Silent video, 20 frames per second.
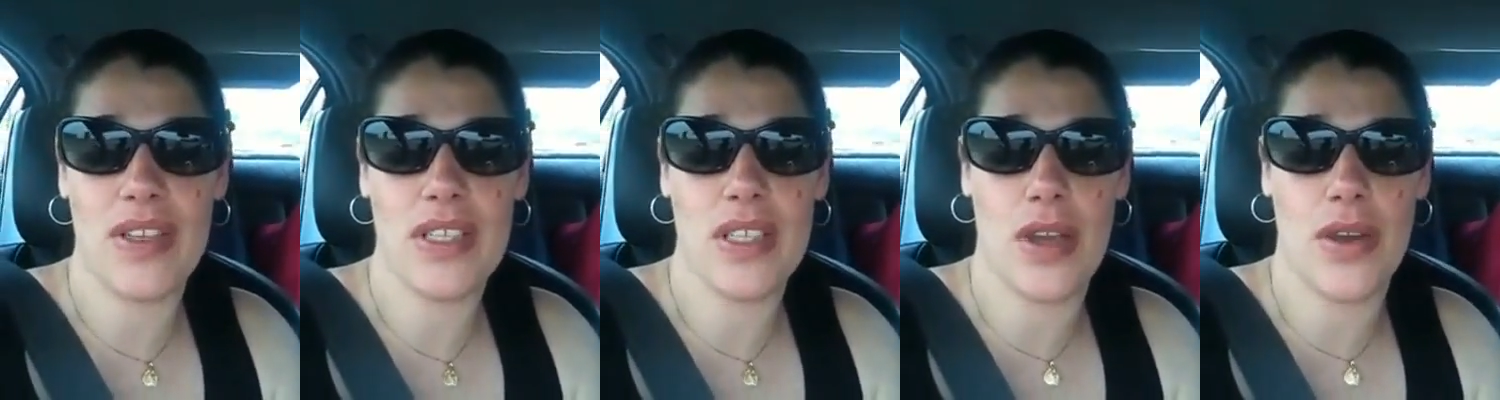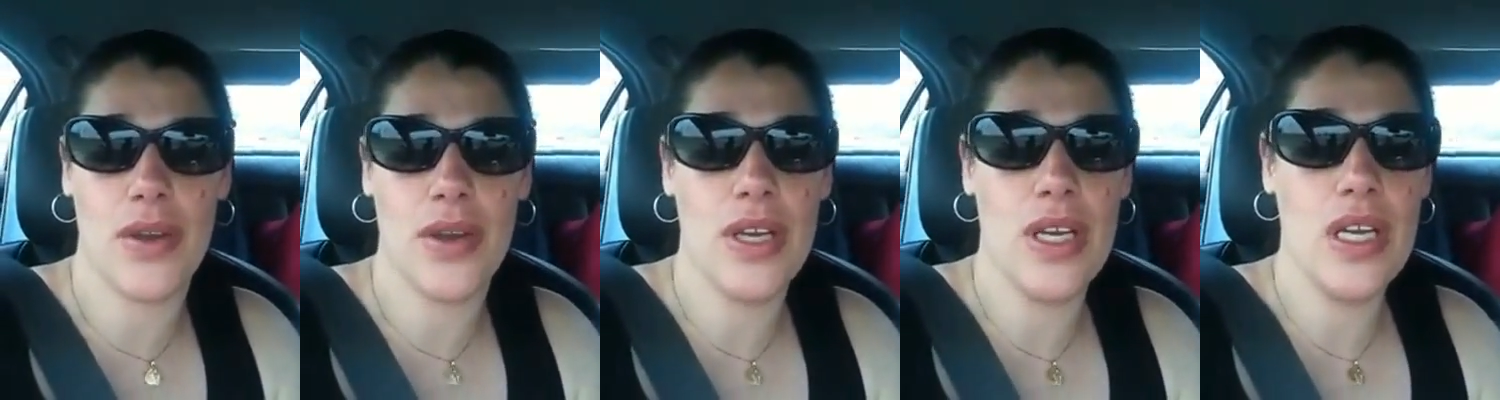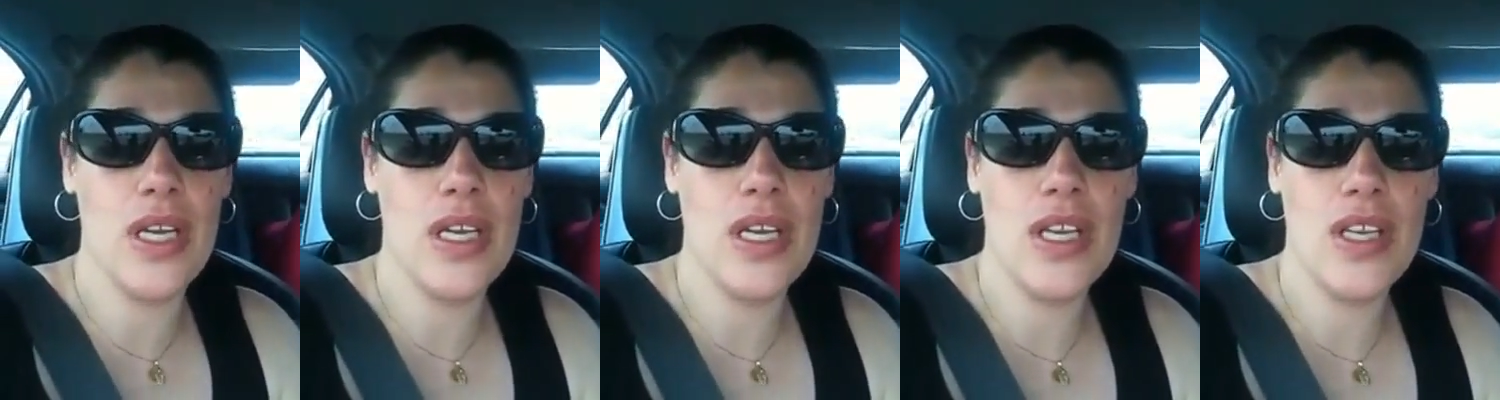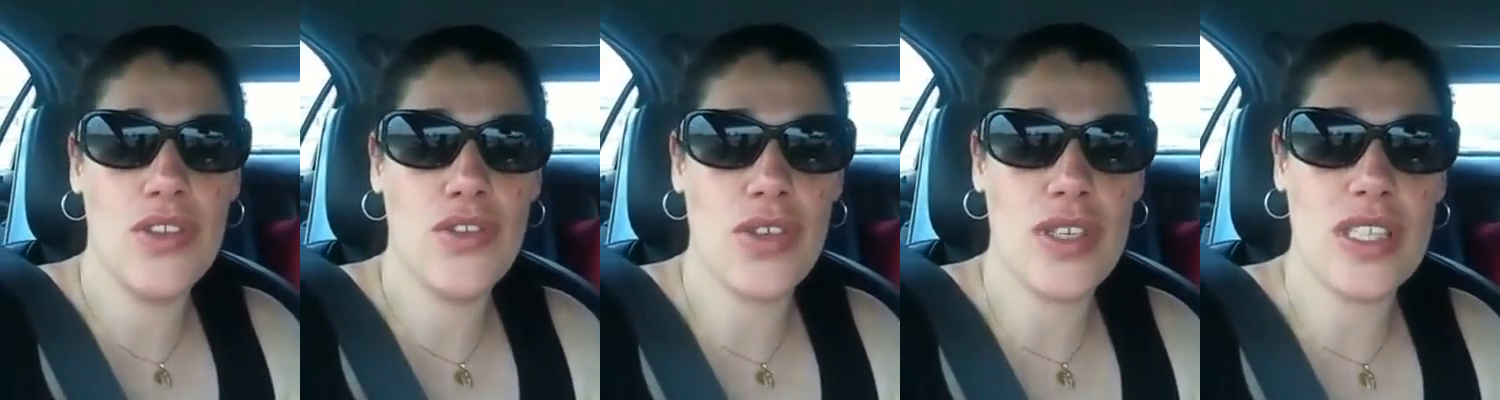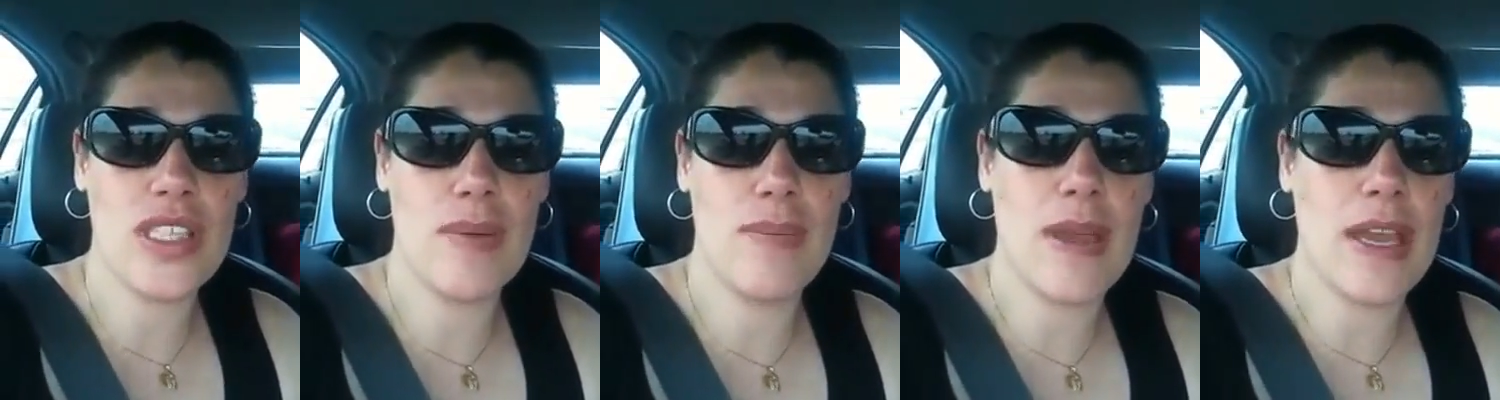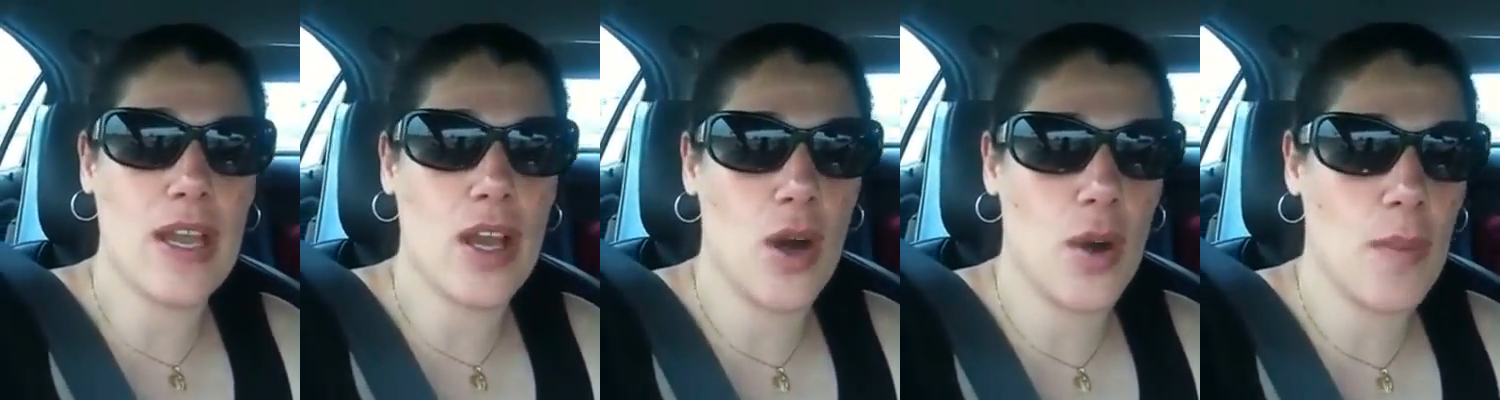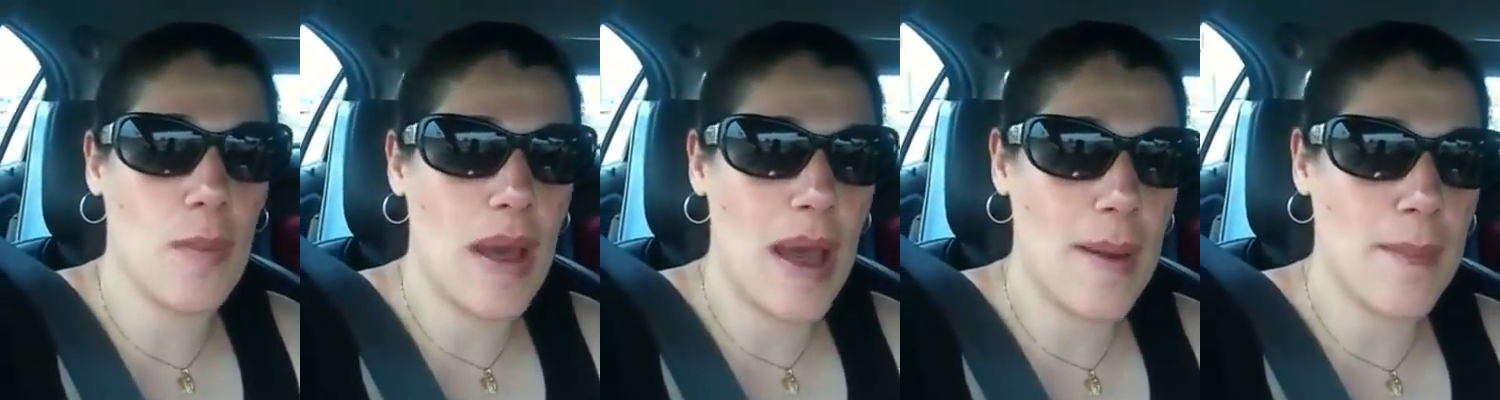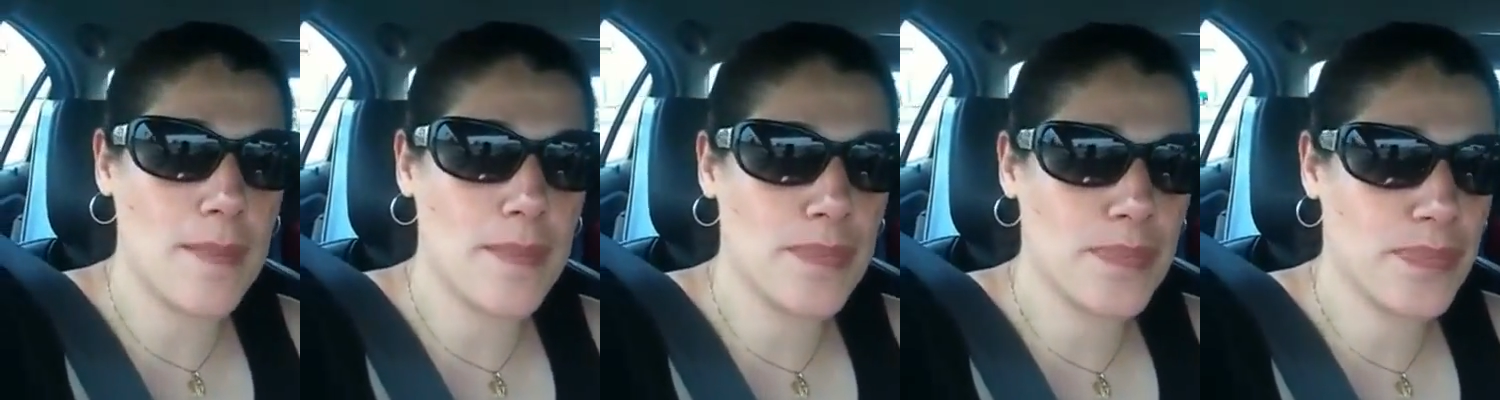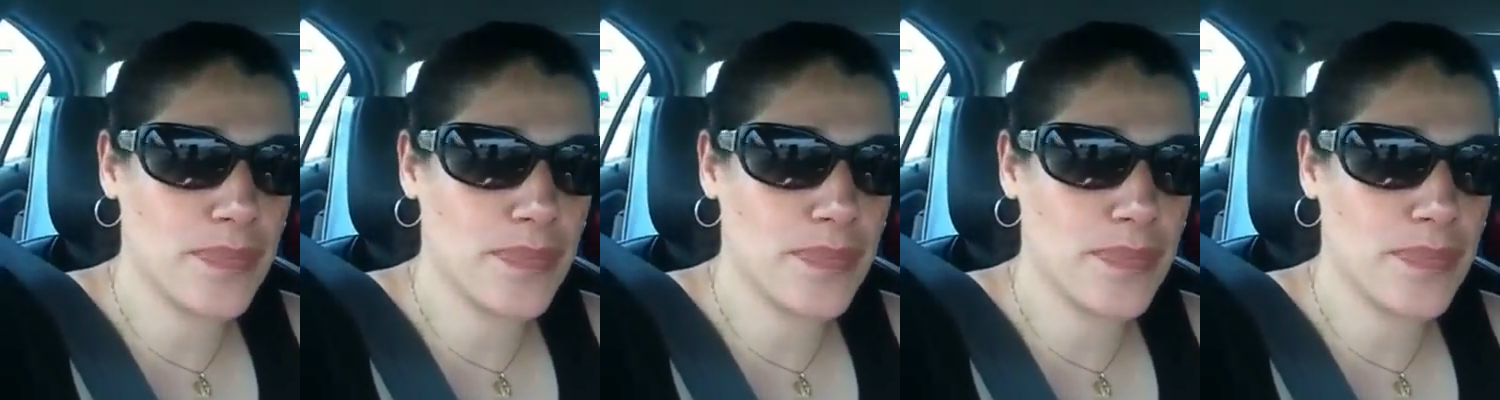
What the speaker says: So, trusty big old map.